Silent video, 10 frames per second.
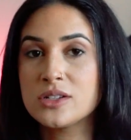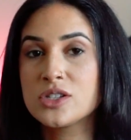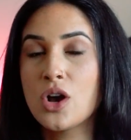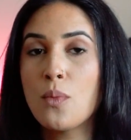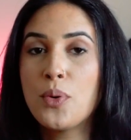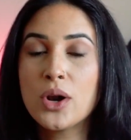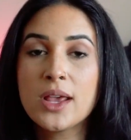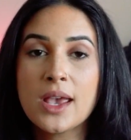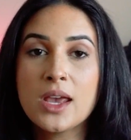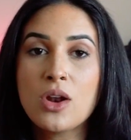So
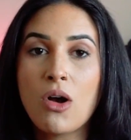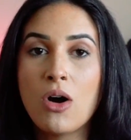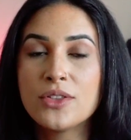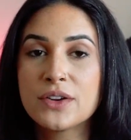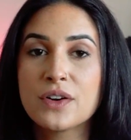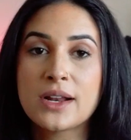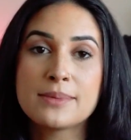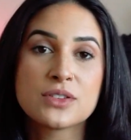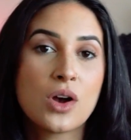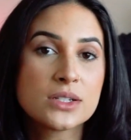putting in all the different
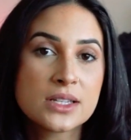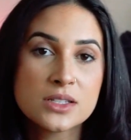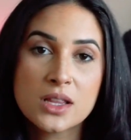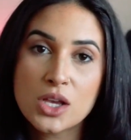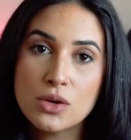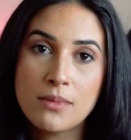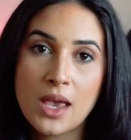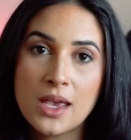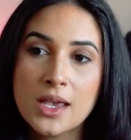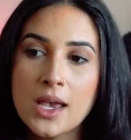types of content that you
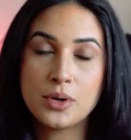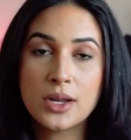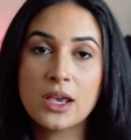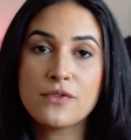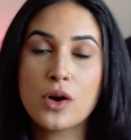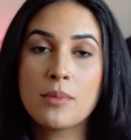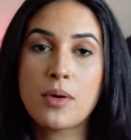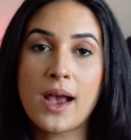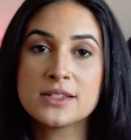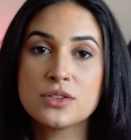make, putting it for a
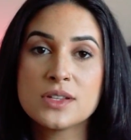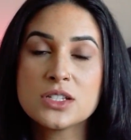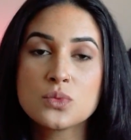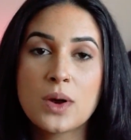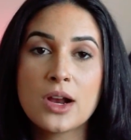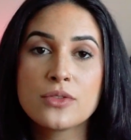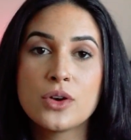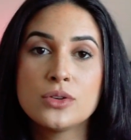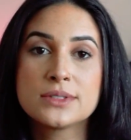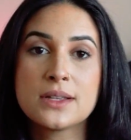price. So this is where
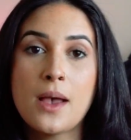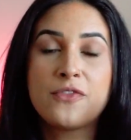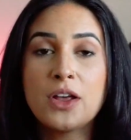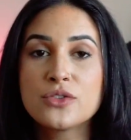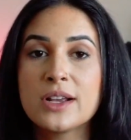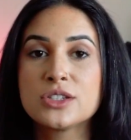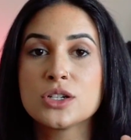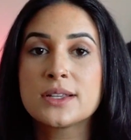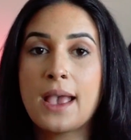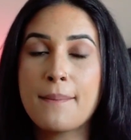those
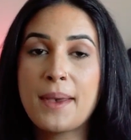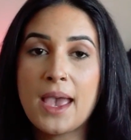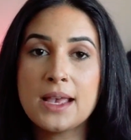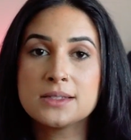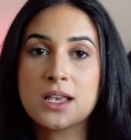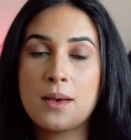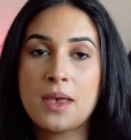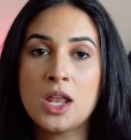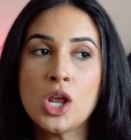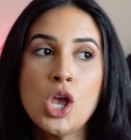fundraisers, campaigns come
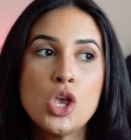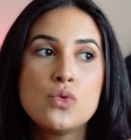in.